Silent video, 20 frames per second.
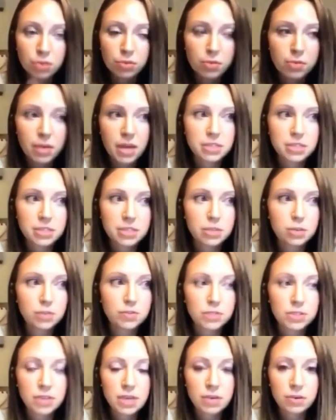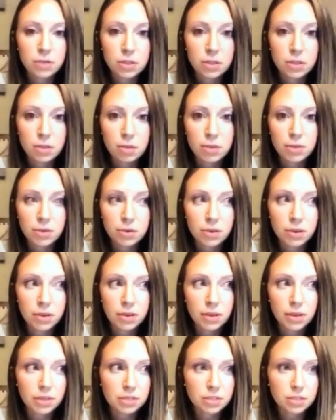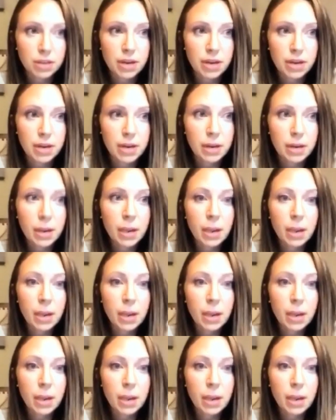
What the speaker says: the ICU for sounding the alarm and going against the grain.